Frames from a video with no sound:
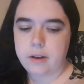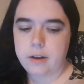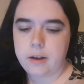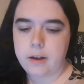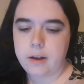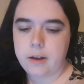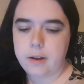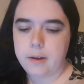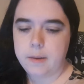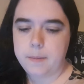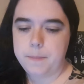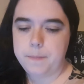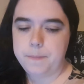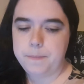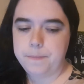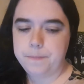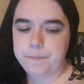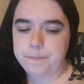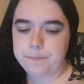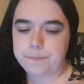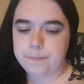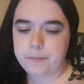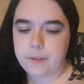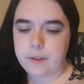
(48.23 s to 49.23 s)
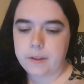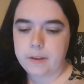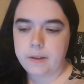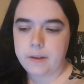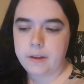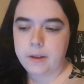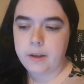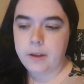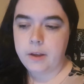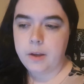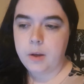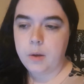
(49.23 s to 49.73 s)

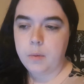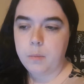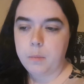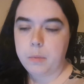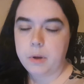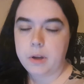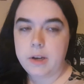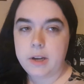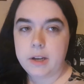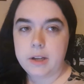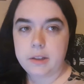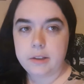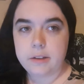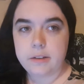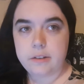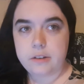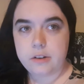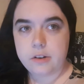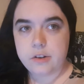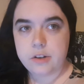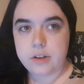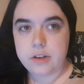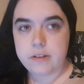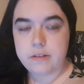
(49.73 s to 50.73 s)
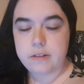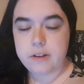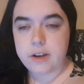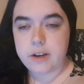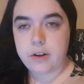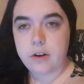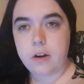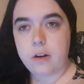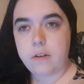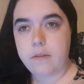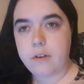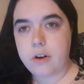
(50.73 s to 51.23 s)
But Nicola Sturgeon said
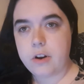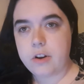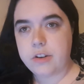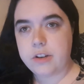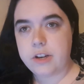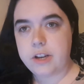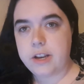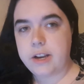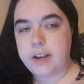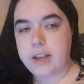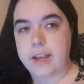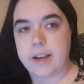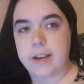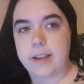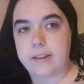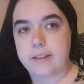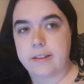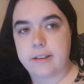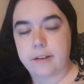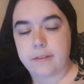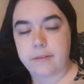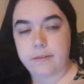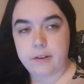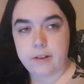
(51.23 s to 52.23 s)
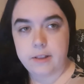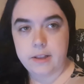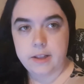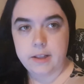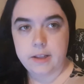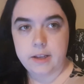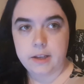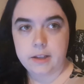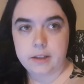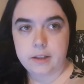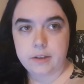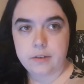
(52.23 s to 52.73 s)
her version, and it's different than the
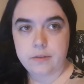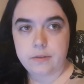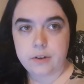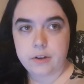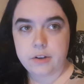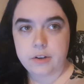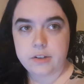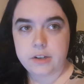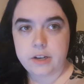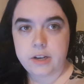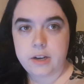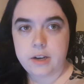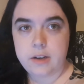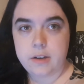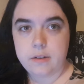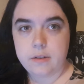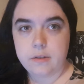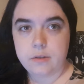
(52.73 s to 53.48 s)
English version.